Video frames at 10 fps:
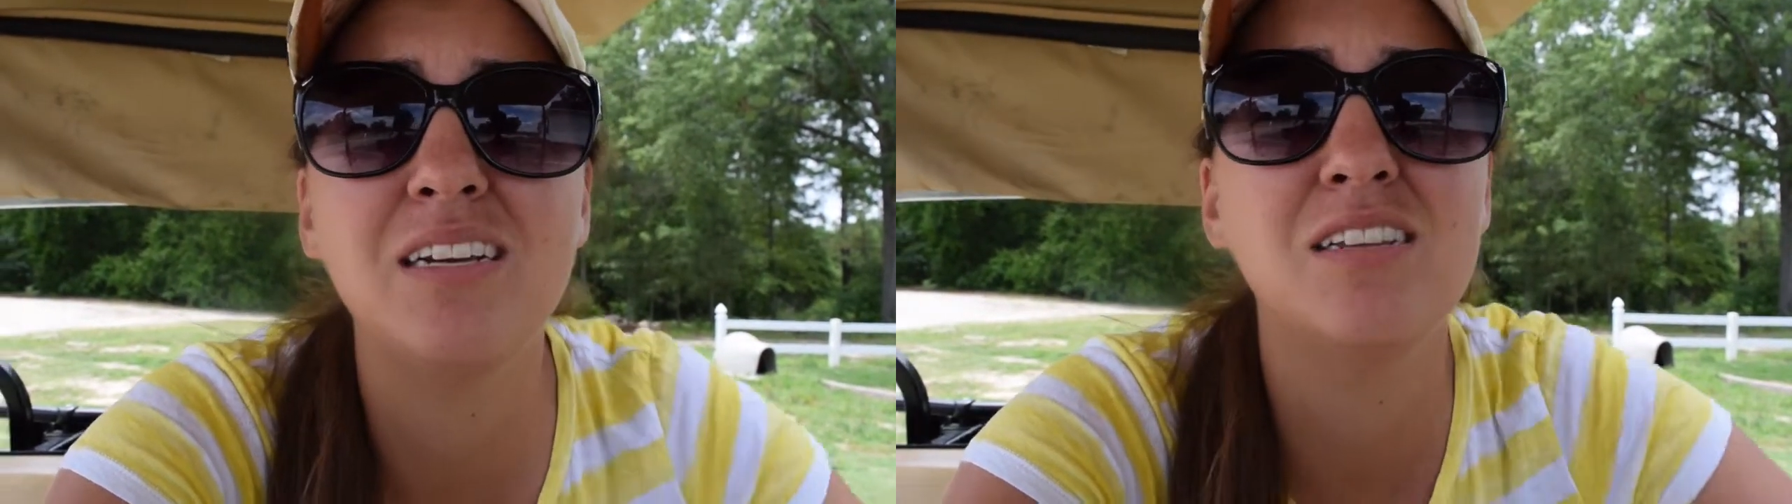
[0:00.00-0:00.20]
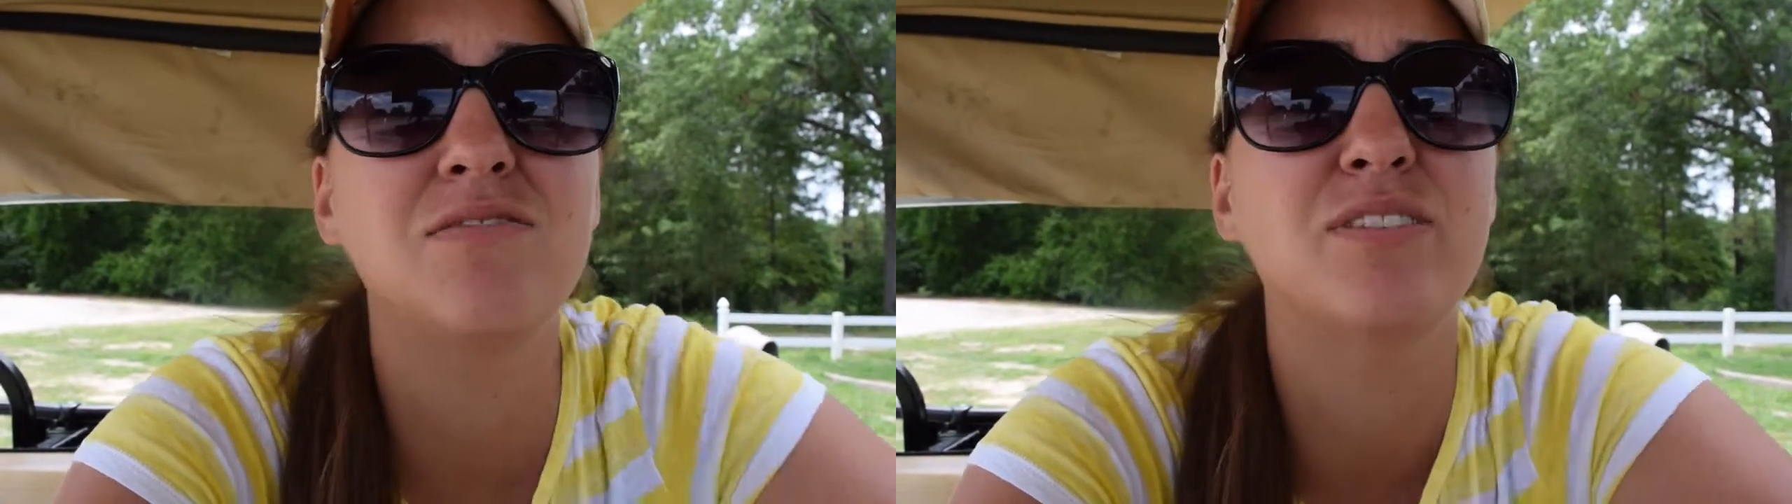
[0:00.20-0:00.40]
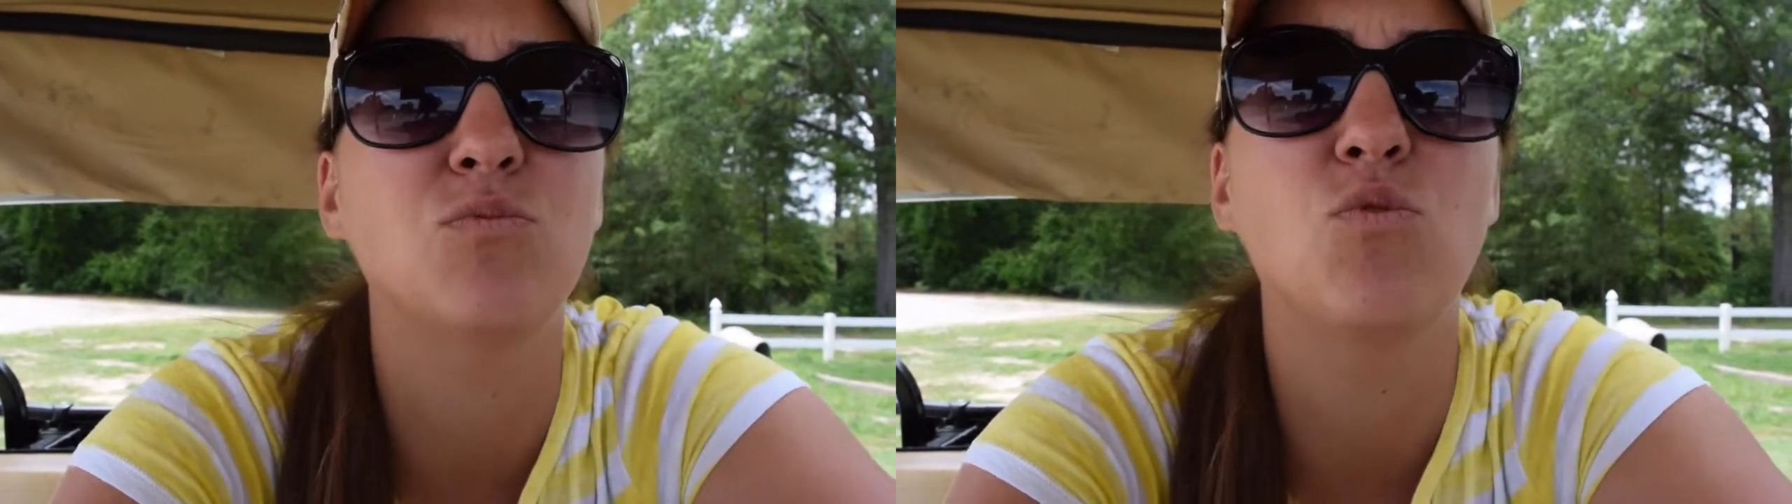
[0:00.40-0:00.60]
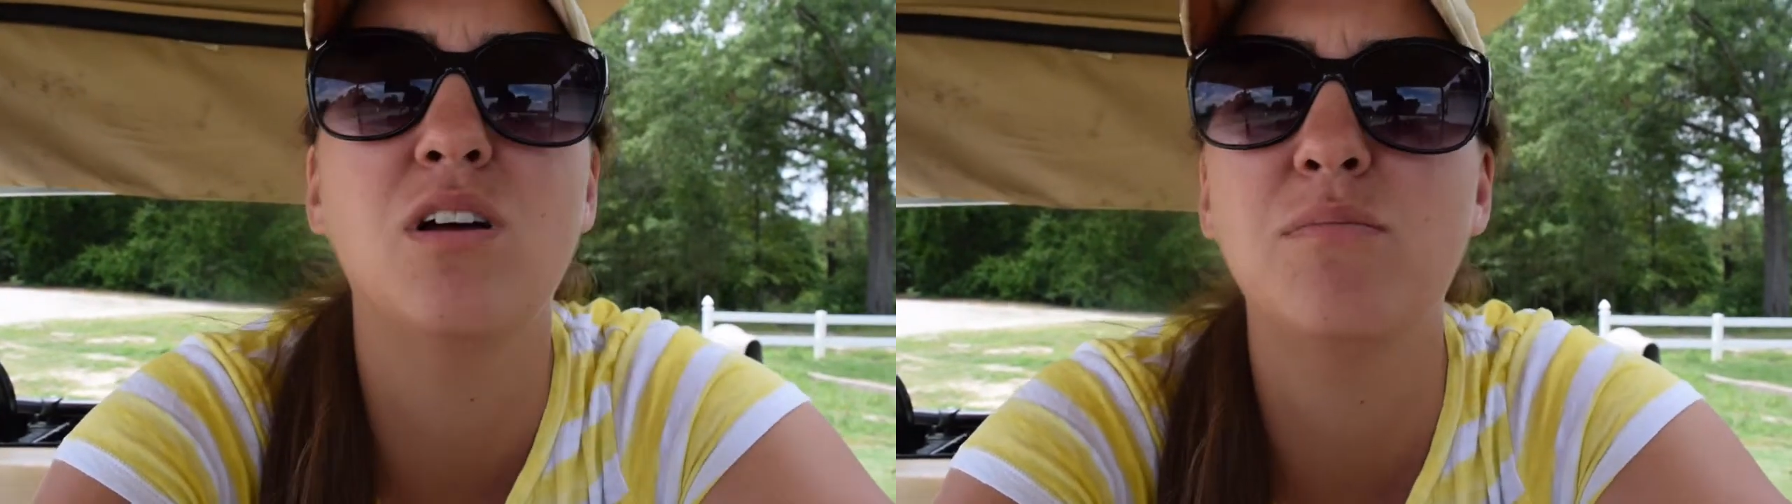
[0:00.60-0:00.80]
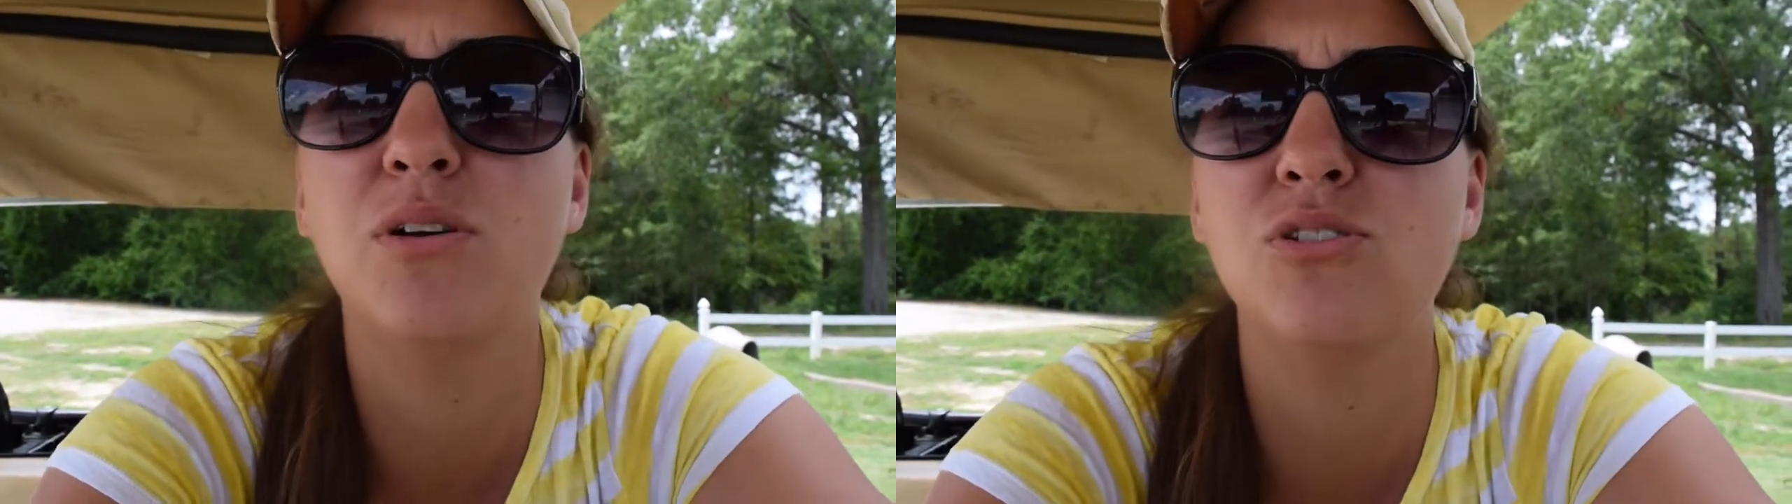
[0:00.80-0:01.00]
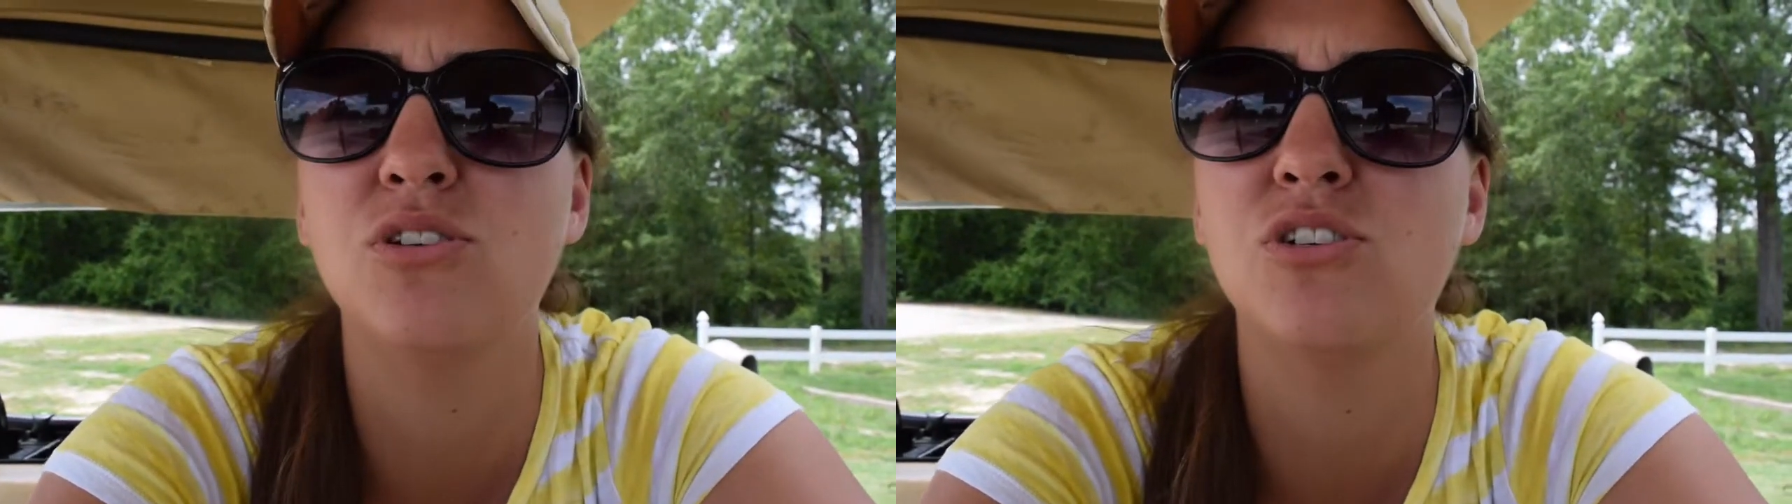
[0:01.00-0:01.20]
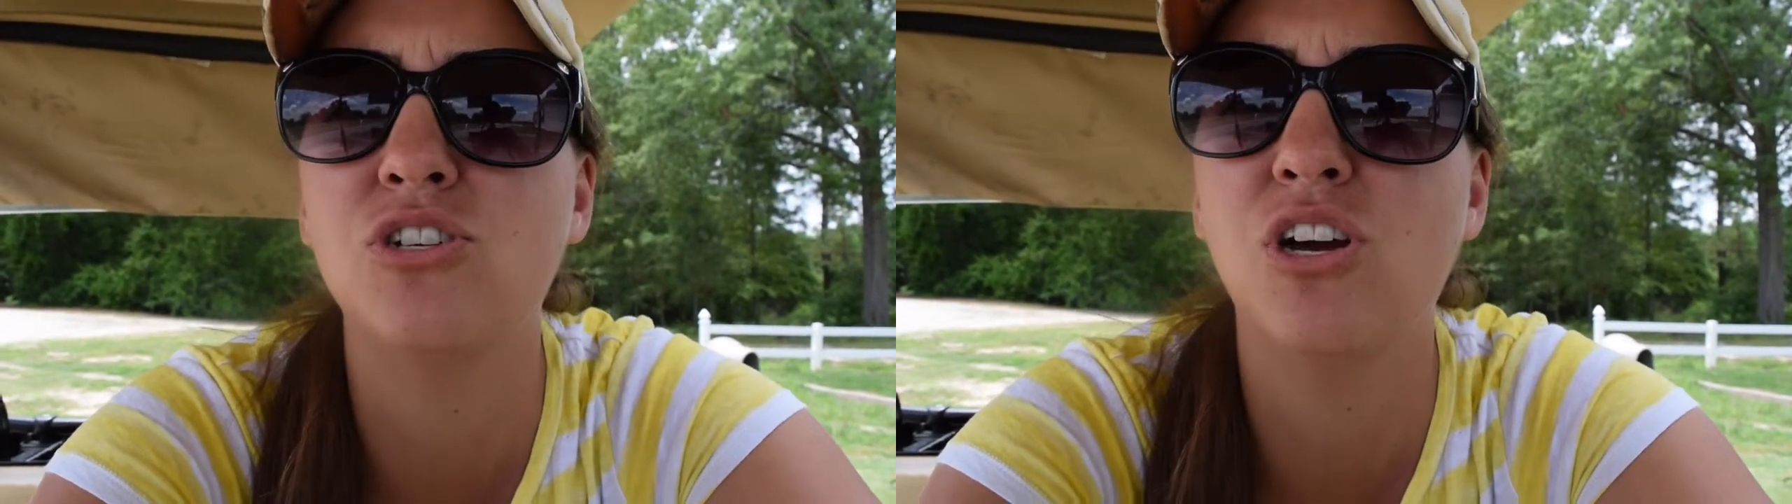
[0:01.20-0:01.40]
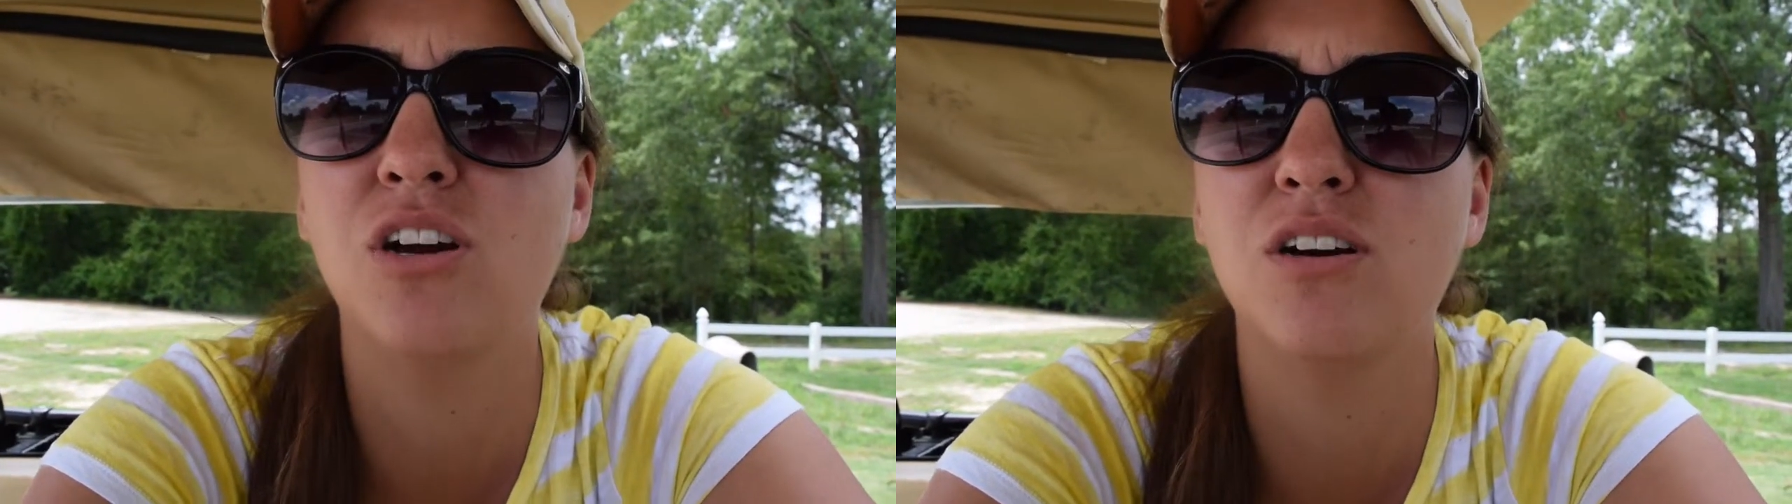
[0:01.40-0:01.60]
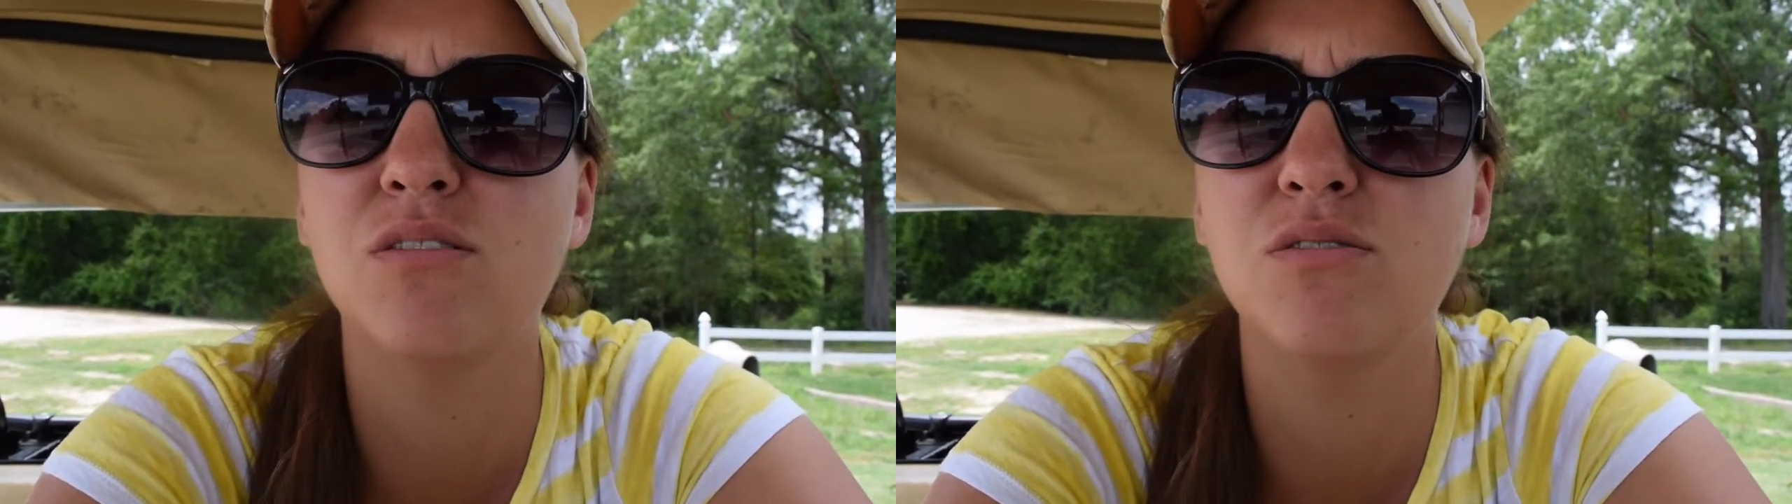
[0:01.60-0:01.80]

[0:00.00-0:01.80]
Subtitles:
It's a one person show,